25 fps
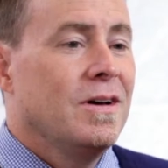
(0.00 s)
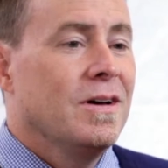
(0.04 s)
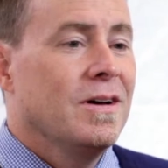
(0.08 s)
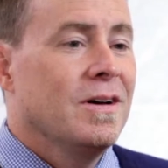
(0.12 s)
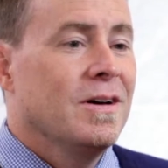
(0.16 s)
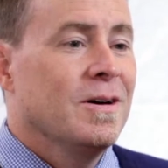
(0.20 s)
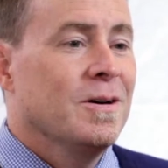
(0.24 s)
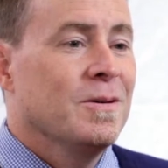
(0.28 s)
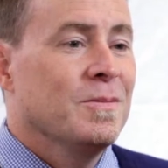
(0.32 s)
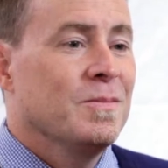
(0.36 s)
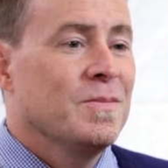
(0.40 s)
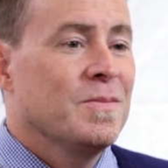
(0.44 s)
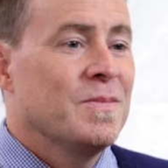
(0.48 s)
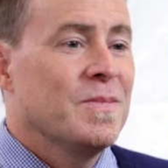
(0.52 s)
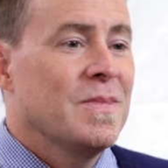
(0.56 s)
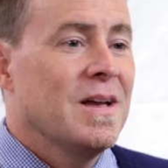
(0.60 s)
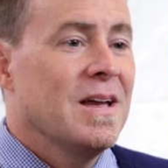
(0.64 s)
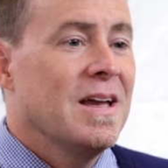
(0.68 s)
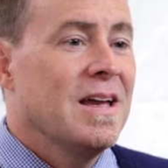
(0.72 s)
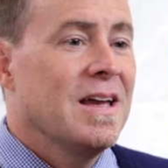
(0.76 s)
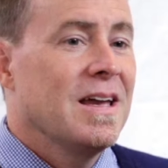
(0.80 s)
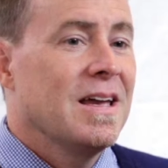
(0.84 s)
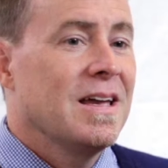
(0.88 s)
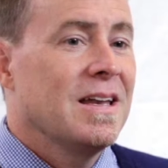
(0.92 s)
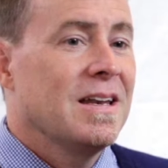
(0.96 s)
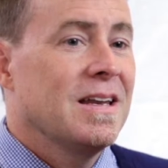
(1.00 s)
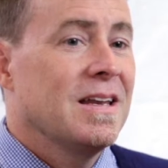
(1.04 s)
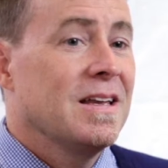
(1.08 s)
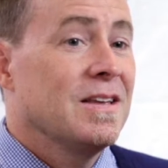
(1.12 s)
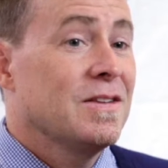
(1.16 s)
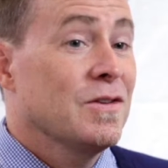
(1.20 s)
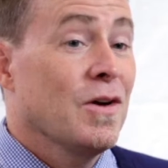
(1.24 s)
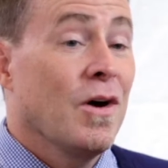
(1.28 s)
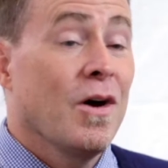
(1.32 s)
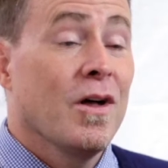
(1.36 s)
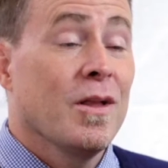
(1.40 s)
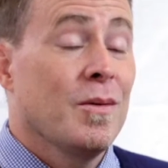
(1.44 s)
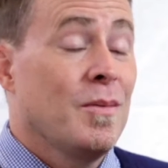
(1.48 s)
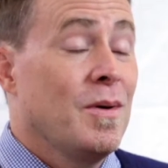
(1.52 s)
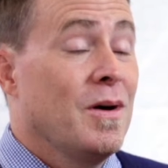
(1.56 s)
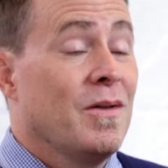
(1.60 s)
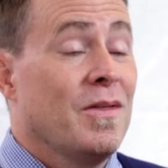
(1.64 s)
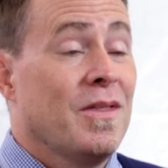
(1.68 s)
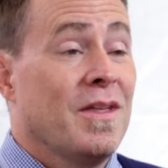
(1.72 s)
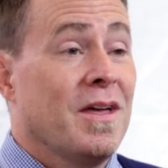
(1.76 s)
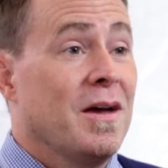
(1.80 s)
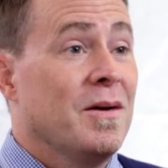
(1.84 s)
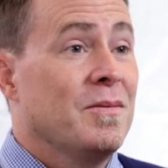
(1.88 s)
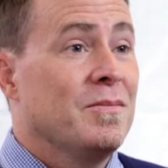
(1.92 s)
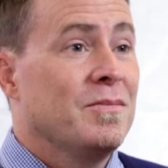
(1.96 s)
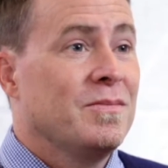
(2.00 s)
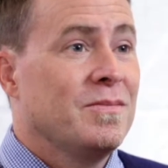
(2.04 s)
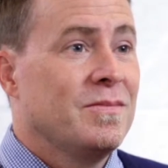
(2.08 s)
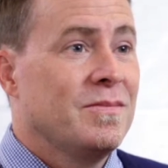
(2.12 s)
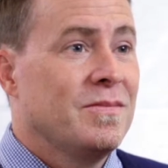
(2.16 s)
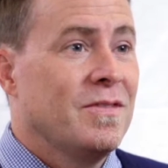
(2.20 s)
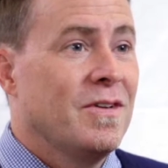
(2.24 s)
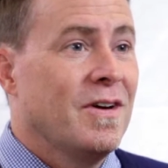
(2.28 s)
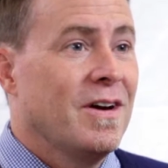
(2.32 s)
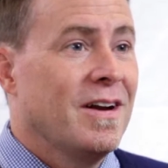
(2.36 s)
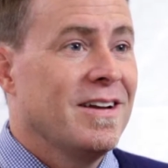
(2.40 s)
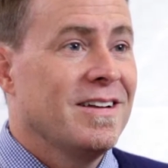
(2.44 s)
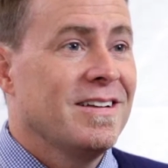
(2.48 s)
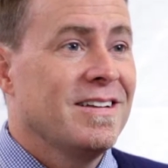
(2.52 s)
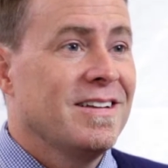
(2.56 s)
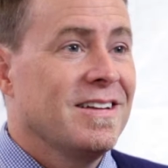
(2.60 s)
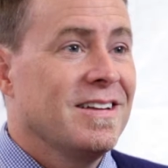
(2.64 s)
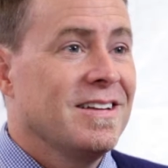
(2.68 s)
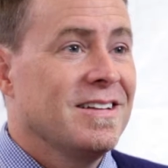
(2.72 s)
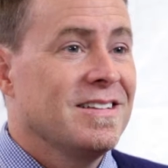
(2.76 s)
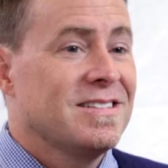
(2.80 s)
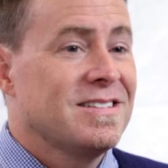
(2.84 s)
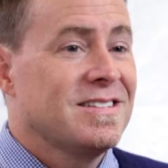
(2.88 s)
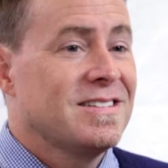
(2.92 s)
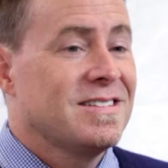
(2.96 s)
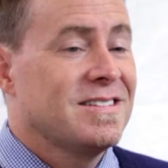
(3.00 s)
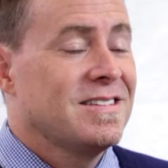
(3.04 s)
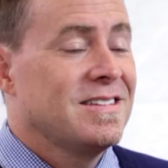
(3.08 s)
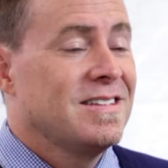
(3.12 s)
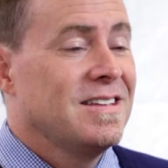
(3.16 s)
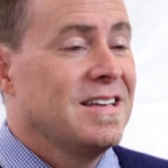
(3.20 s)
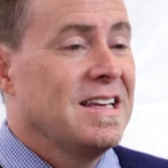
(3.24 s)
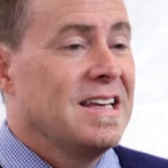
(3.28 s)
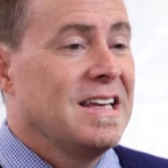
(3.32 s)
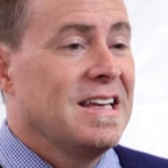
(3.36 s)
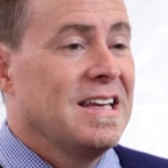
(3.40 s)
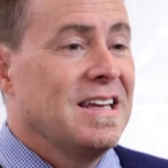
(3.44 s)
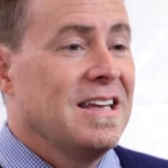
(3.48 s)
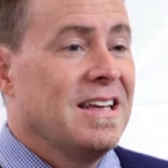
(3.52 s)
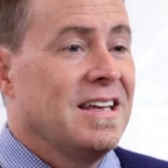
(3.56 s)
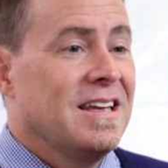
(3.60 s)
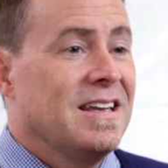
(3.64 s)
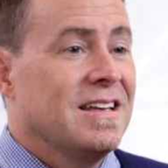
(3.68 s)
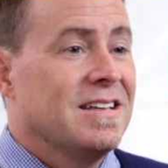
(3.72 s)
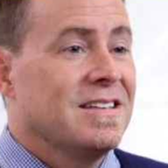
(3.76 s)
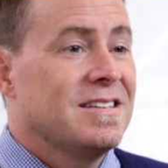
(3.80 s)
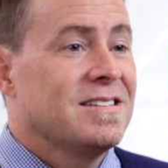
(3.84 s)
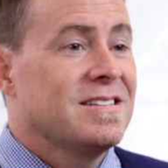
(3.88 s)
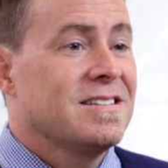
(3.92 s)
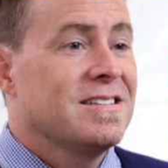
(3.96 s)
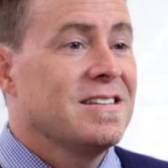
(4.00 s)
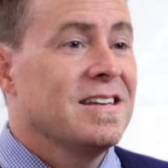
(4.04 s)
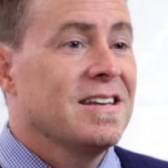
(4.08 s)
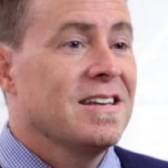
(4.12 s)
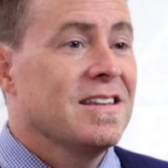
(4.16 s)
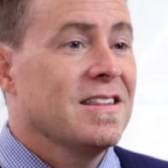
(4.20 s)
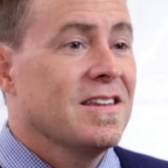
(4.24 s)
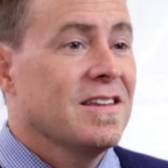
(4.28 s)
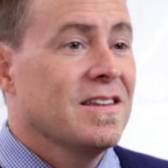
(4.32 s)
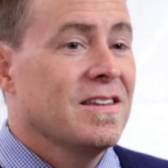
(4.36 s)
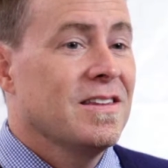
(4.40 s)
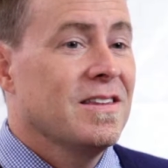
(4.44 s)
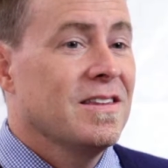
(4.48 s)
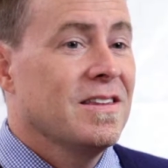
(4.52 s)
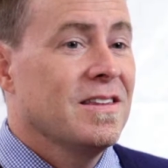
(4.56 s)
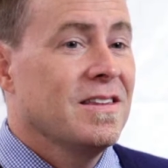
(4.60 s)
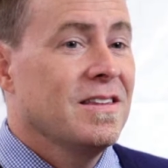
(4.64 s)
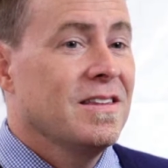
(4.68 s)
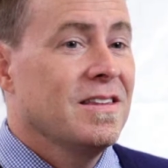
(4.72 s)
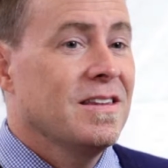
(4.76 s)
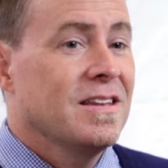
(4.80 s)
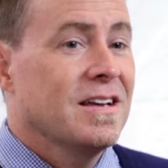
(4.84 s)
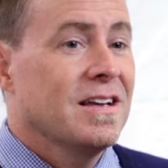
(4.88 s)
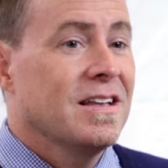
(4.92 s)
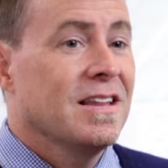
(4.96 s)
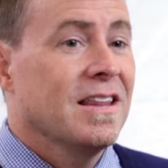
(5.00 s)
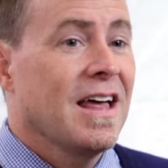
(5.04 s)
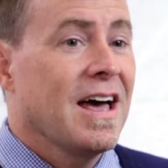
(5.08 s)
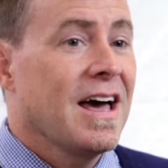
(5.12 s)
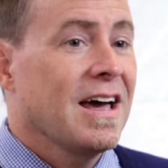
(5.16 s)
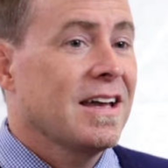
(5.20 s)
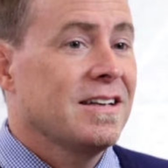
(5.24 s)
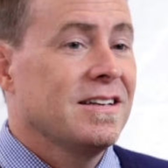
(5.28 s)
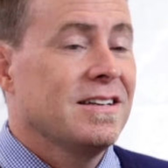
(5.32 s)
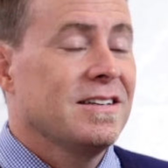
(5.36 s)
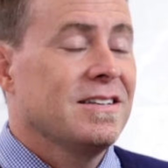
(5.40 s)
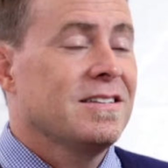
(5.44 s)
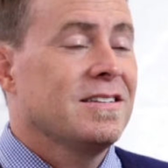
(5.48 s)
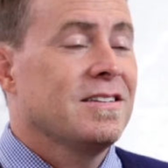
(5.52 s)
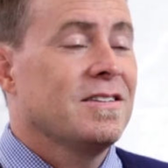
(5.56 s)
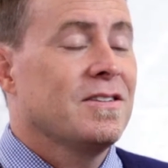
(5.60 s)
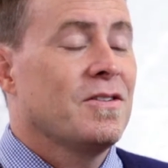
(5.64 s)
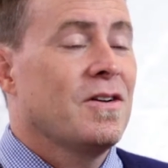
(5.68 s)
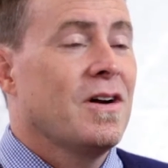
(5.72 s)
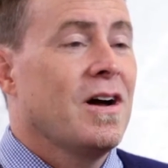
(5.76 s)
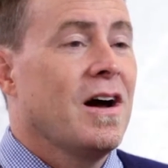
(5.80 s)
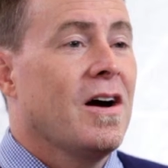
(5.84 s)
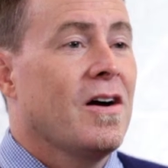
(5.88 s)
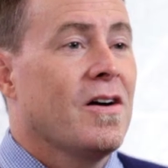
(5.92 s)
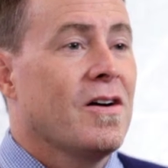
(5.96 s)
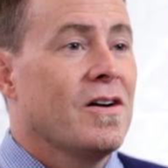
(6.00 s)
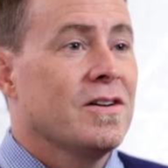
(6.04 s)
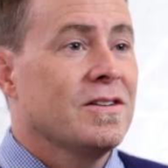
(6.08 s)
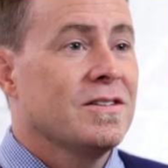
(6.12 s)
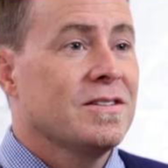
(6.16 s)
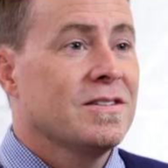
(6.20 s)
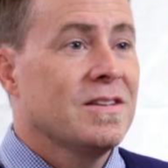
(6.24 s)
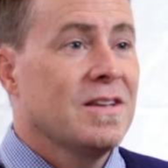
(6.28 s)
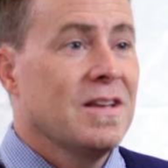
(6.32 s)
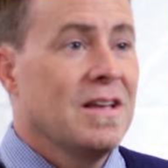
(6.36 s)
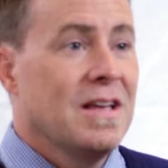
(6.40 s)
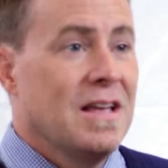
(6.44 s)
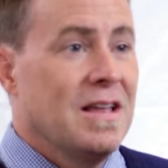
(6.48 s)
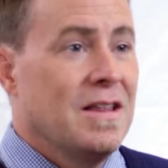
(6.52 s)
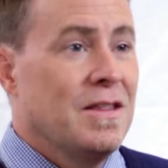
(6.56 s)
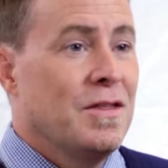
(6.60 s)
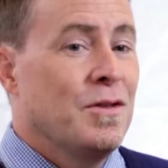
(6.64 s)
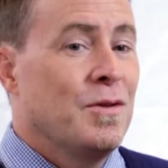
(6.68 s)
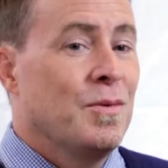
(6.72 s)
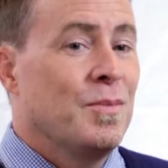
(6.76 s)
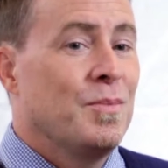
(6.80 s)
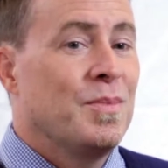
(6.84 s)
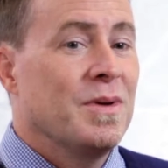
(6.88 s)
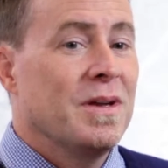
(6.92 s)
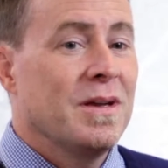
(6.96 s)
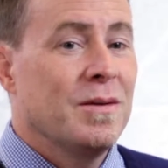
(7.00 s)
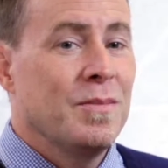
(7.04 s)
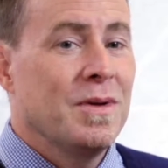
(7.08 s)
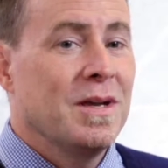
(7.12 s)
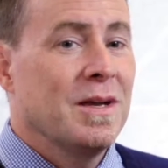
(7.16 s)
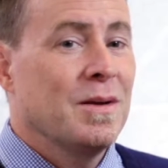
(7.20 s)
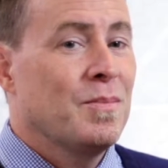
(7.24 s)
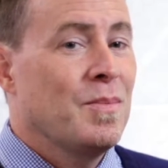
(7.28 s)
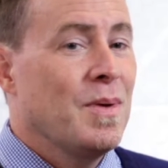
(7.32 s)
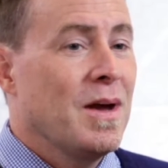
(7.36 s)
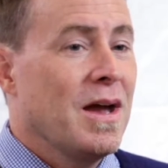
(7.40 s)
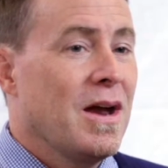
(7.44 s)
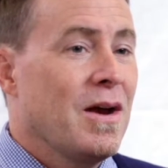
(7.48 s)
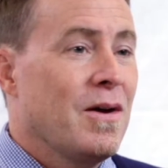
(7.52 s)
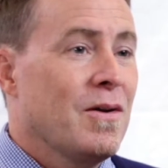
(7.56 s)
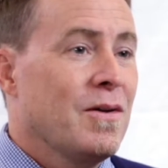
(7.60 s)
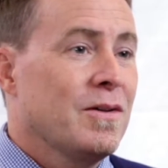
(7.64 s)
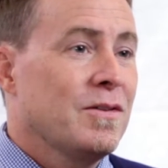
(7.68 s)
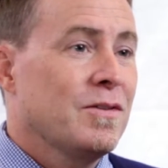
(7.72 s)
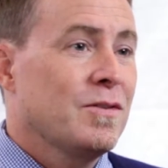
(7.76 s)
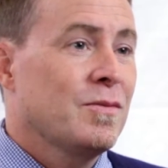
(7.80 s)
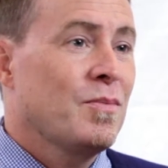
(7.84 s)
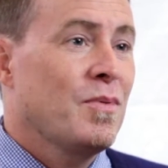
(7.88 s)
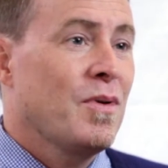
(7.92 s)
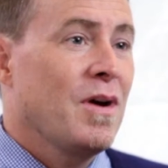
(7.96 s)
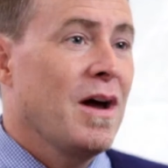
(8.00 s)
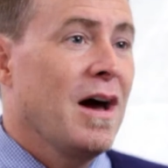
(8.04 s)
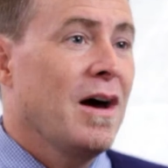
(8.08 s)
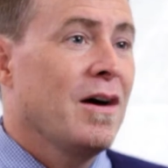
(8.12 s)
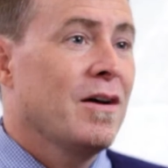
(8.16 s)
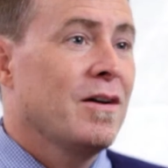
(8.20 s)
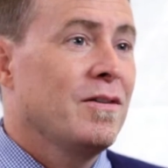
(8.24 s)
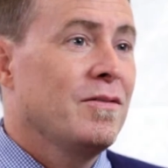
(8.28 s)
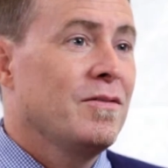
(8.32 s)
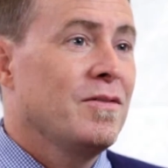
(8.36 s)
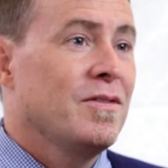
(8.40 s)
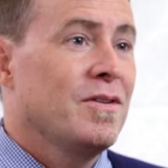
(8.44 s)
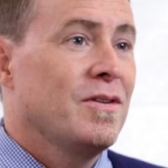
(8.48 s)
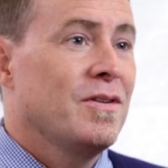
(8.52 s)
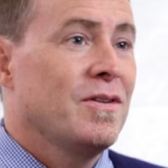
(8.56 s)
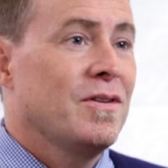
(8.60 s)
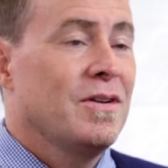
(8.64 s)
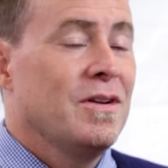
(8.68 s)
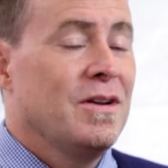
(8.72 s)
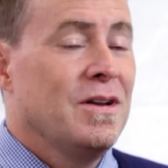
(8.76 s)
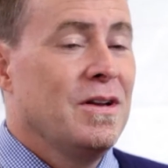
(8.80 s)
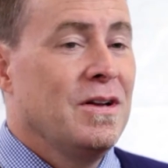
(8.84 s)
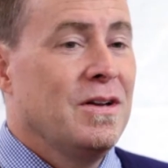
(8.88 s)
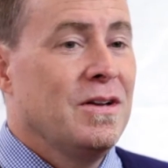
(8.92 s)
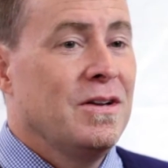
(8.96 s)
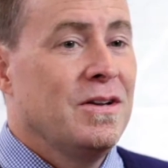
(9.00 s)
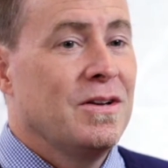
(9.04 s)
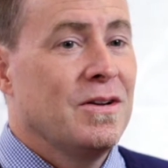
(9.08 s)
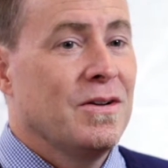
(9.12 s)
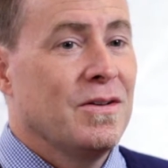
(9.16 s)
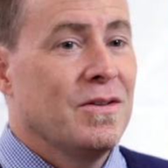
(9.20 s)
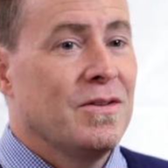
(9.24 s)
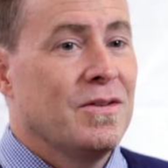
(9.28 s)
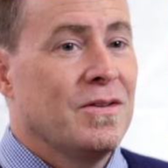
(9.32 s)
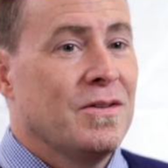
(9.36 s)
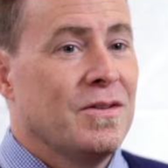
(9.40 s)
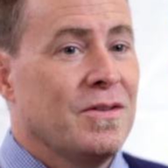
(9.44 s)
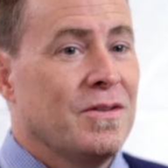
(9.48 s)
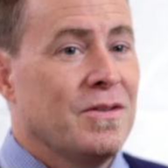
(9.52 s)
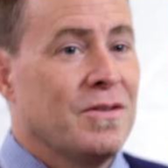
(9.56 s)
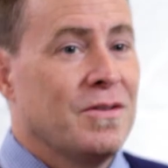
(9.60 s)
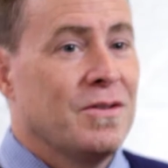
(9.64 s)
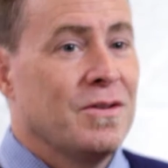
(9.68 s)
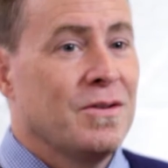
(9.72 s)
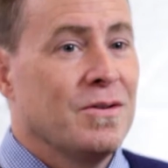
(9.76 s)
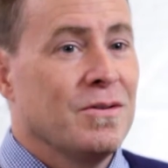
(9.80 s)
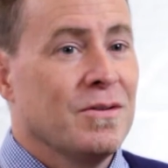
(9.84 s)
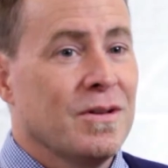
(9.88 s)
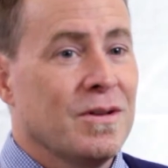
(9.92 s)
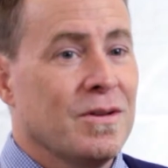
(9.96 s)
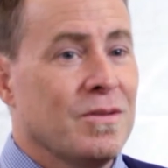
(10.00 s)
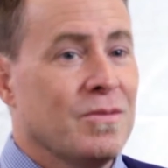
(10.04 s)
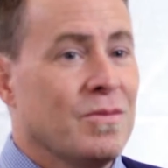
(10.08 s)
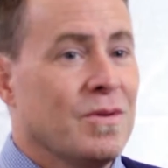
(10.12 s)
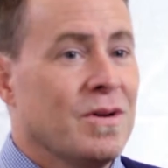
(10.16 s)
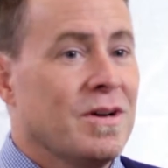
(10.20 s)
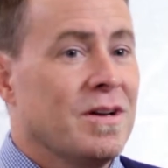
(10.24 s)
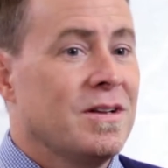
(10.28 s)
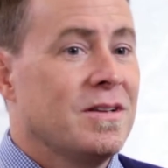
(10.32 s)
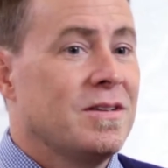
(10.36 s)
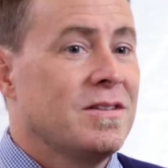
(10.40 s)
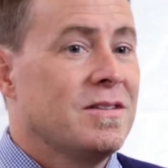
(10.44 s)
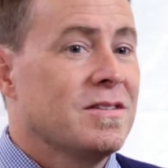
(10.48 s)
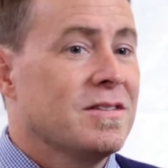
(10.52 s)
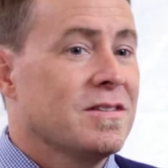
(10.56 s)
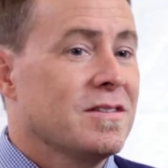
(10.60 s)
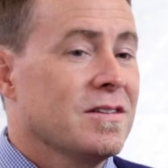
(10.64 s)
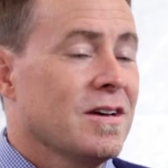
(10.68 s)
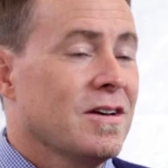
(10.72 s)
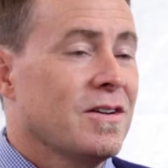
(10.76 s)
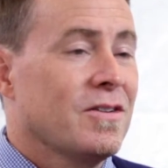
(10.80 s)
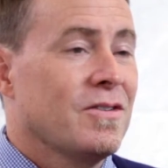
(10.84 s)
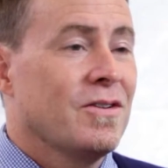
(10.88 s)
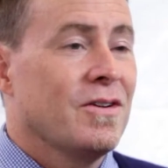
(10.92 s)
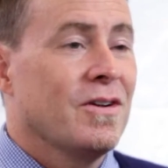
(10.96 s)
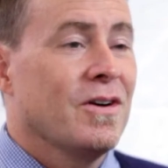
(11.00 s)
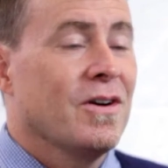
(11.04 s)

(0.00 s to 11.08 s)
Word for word: um, and it's all about them, right? It's it's seeing the, the gladness in their hearts, the beaming parents proud of their you know their, their newlywed son or